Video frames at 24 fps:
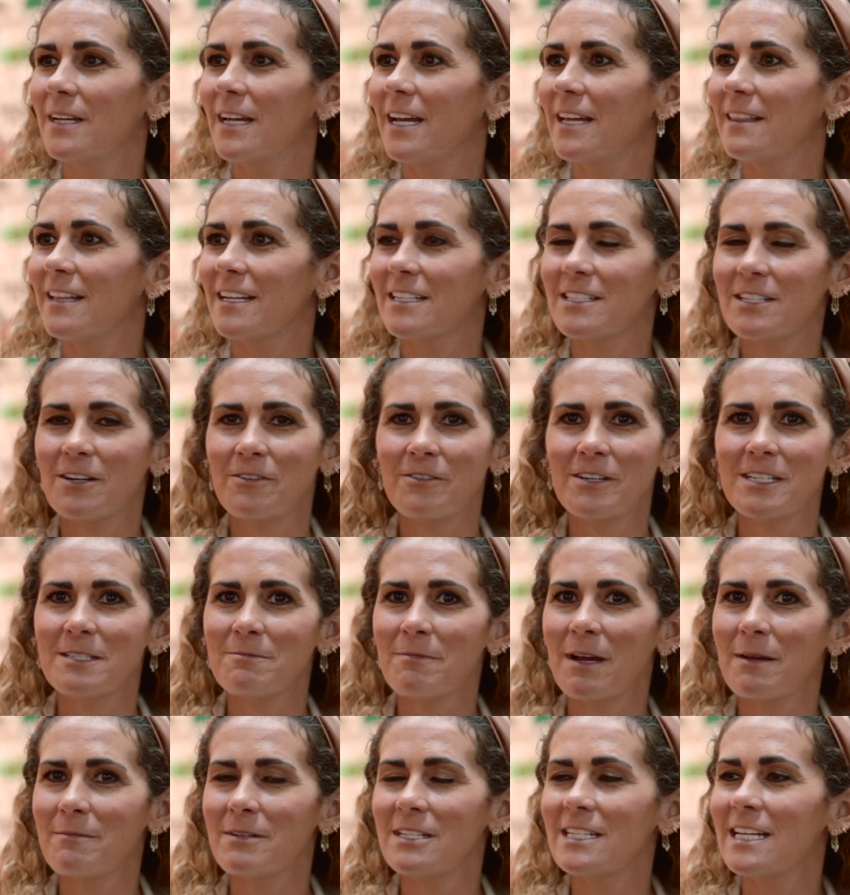And that's always
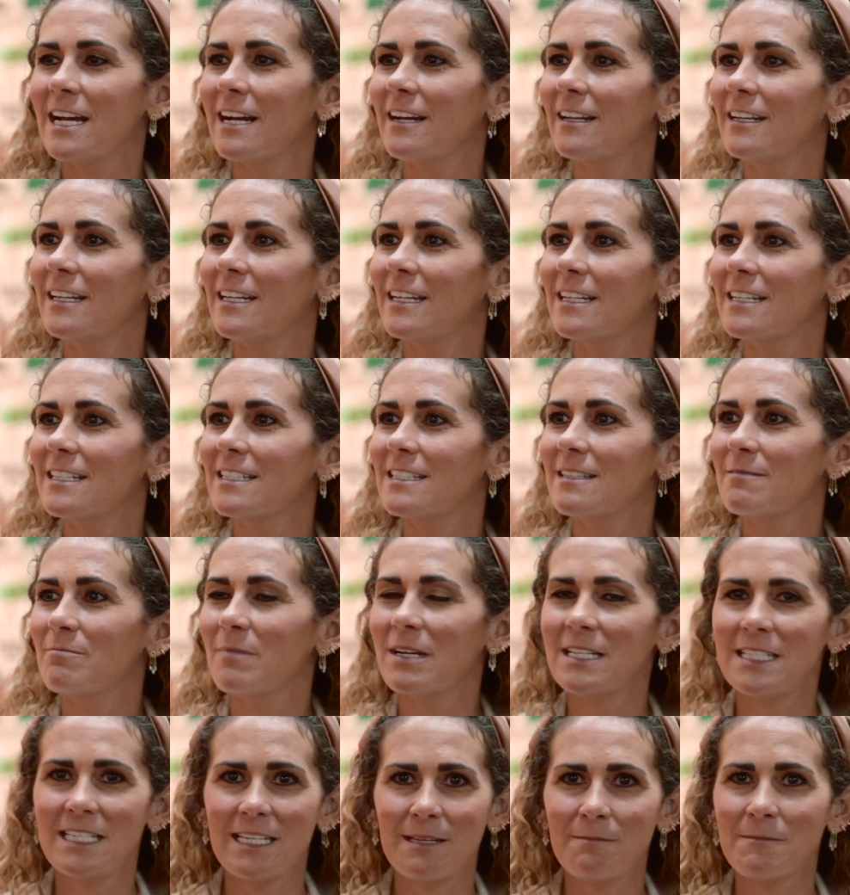my mentality is
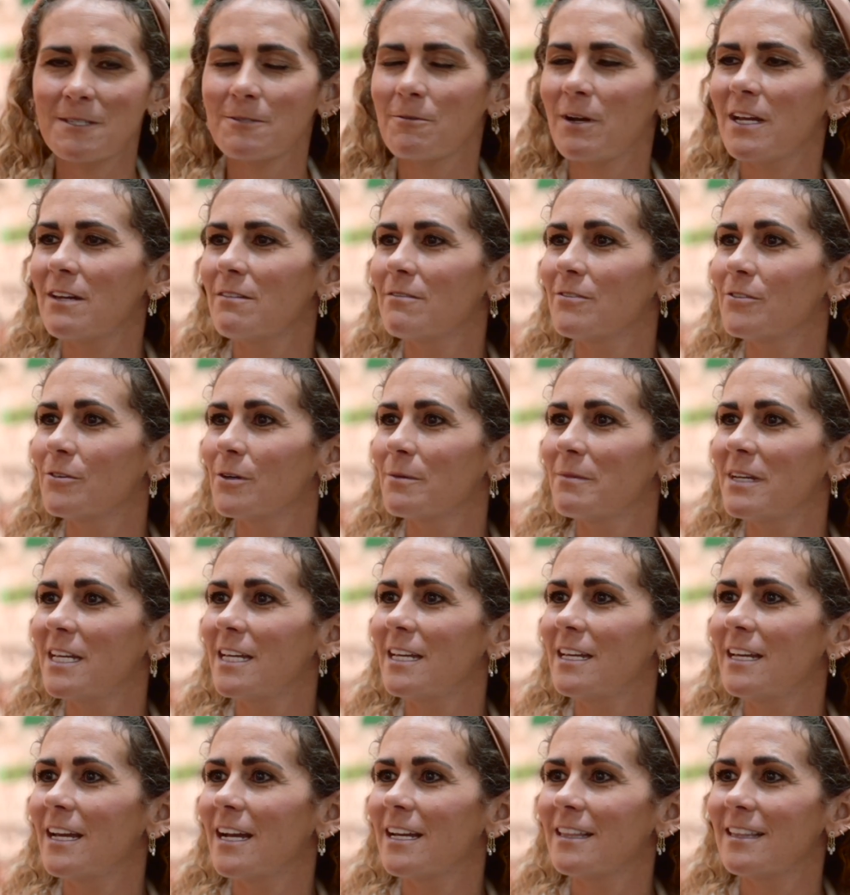my team's waiting for
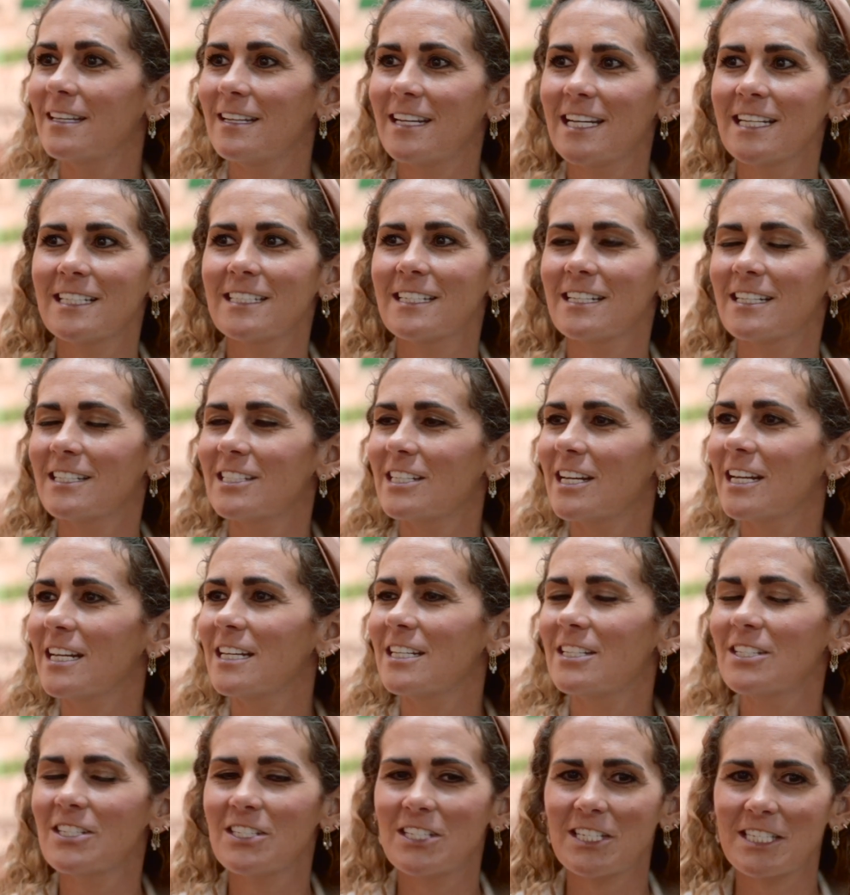me at the next
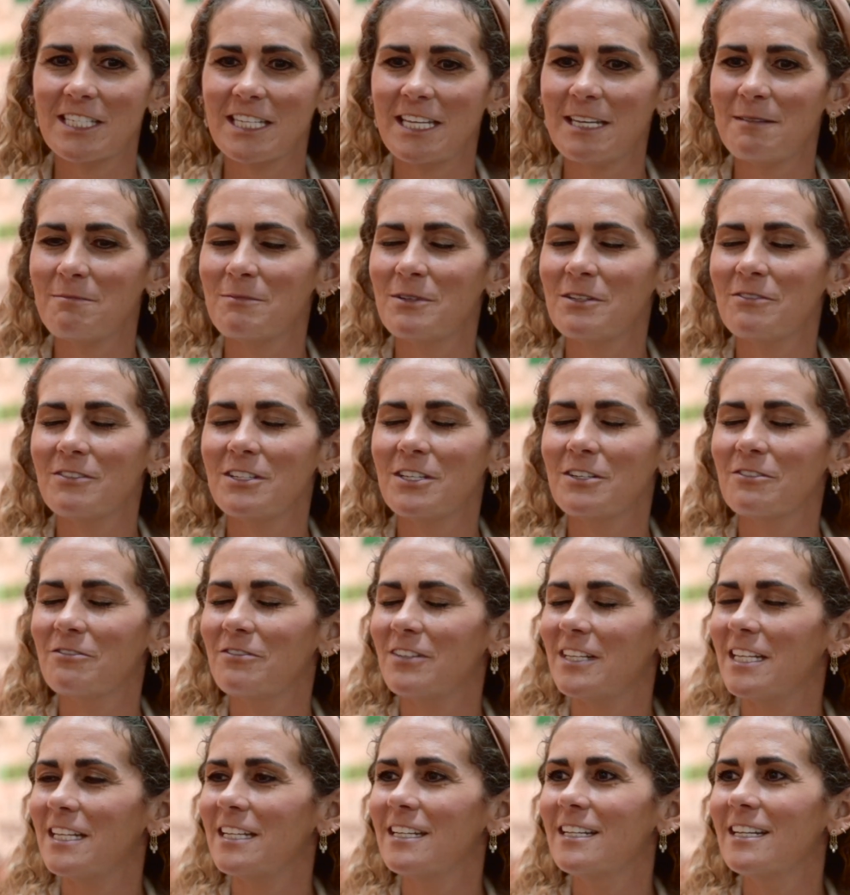exchange. Just keep moving your
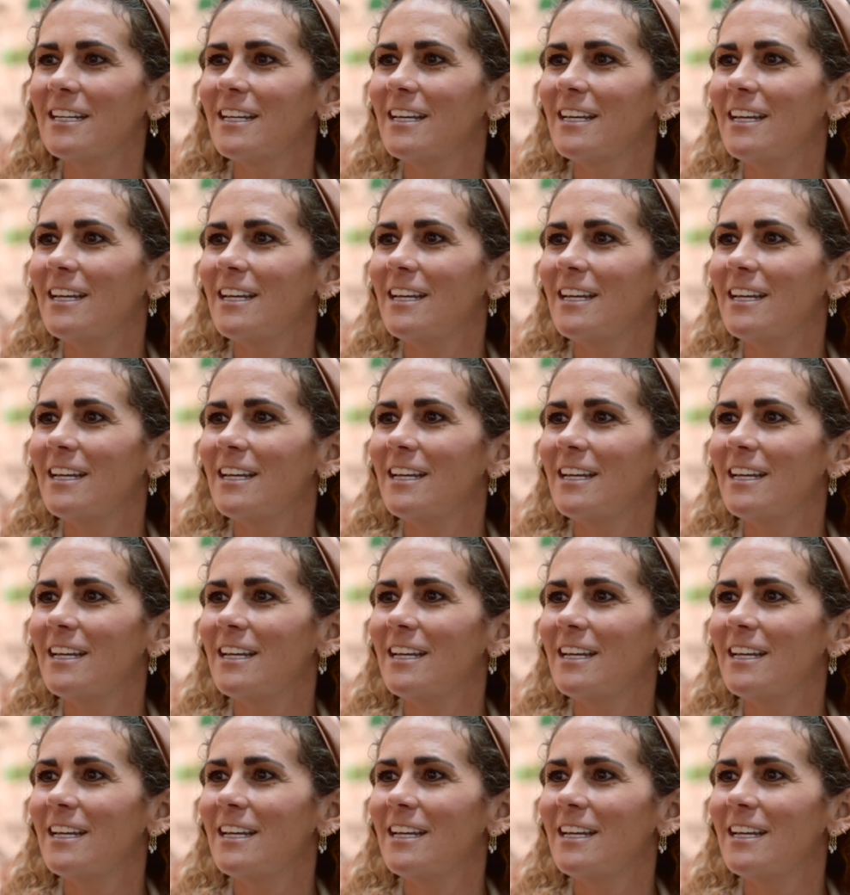feet.